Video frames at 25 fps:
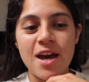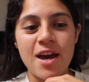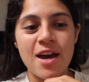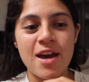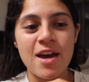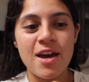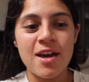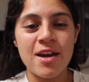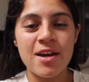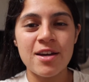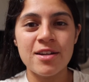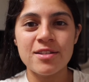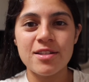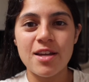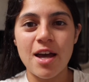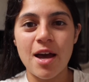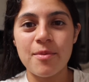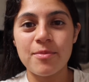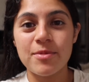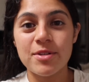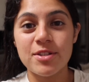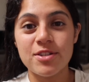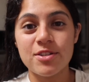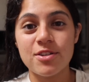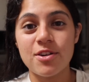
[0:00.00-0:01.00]
and
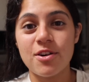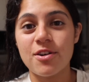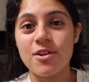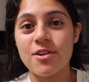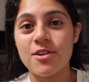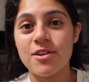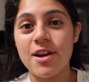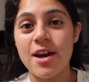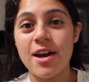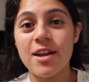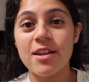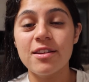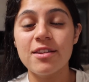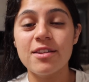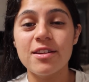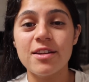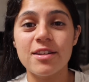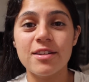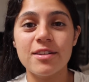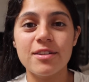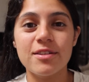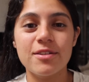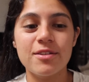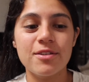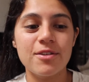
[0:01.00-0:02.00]
I'm gonna start
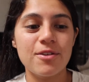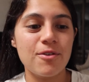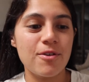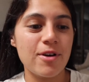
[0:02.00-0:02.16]
editing,